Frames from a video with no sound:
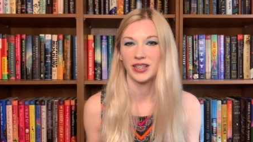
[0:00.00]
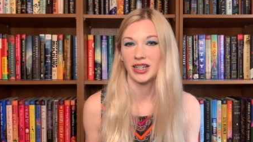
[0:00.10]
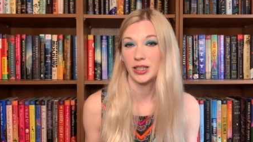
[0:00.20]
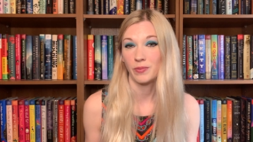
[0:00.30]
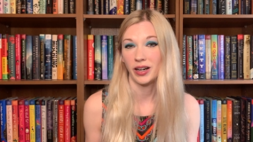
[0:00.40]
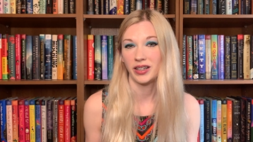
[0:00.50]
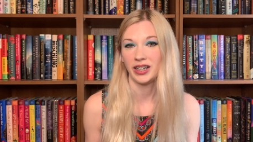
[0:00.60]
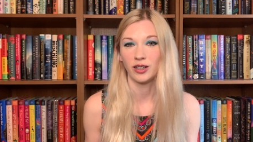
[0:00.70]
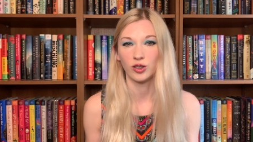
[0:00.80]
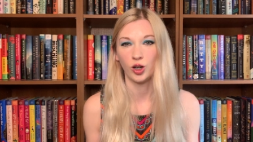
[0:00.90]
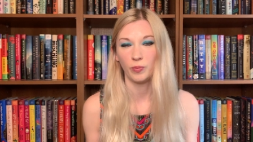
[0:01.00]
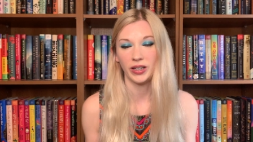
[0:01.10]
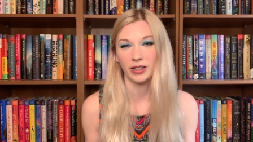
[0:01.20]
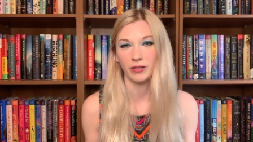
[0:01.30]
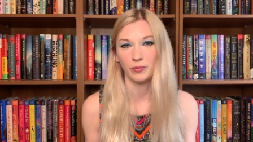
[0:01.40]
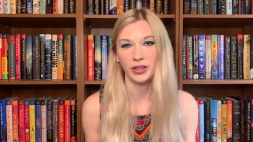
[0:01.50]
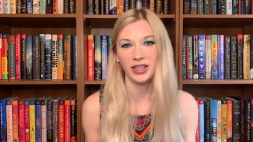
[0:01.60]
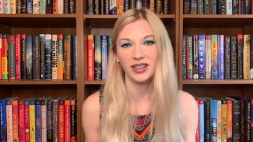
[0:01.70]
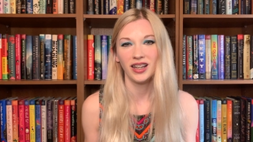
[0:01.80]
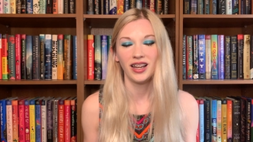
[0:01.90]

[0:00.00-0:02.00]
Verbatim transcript: expecting or hoping it would be.